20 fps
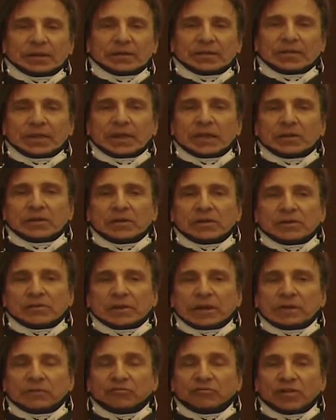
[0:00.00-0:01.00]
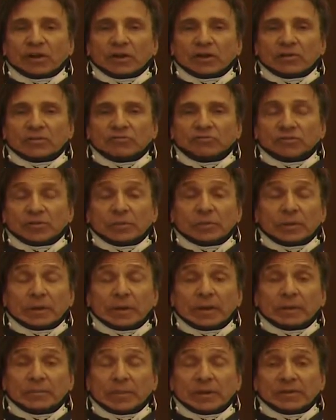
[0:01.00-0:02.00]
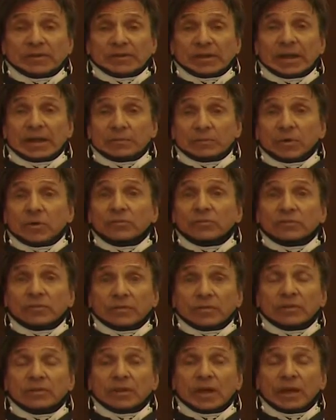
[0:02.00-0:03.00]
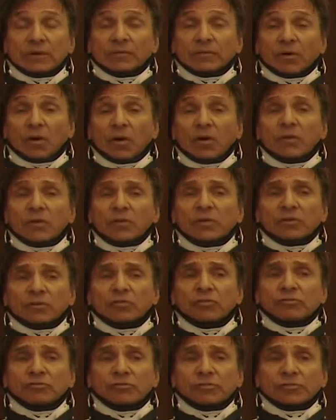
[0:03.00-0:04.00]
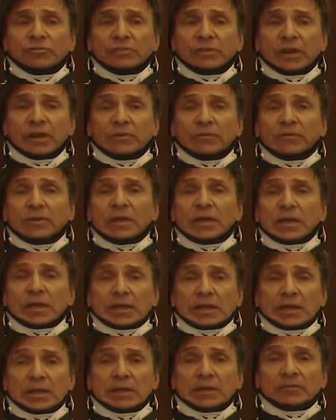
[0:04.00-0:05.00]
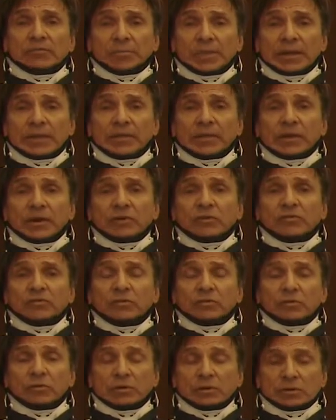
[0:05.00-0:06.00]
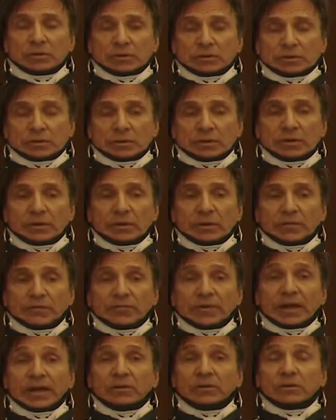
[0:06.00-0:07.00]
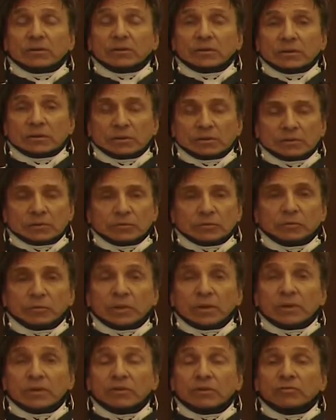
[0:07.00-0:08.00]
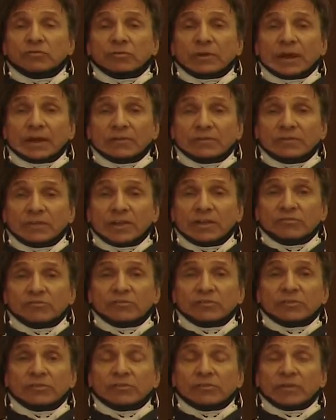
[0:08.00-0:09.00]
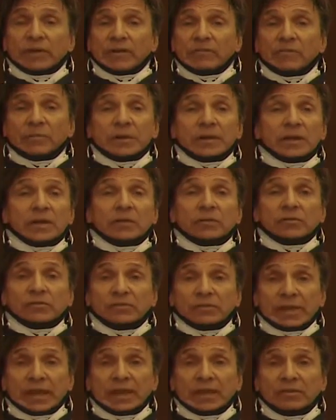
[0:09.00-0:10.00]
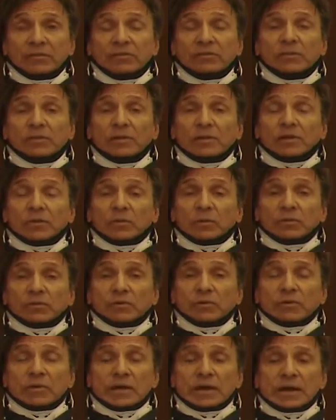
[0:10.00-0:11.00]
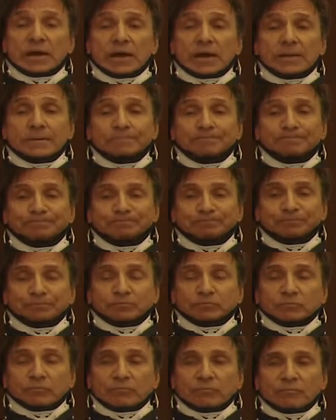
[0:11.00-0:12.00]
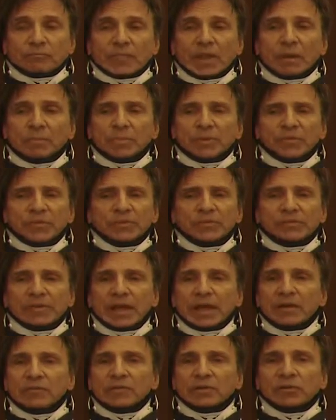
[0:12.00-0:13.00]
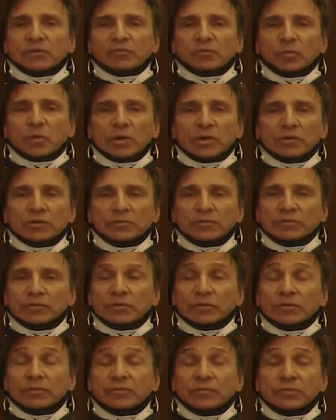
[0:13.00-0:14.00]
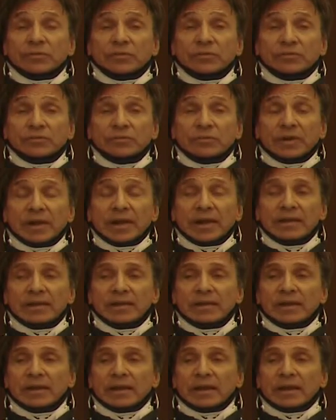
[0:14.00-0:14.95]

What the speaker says: thank goodness I have Charlie Shim at my side most of the time. For all of the crucial stuff, he has been there to effect really good translations so everybody understands what's going on. But the staff here is wonderful. The food is great.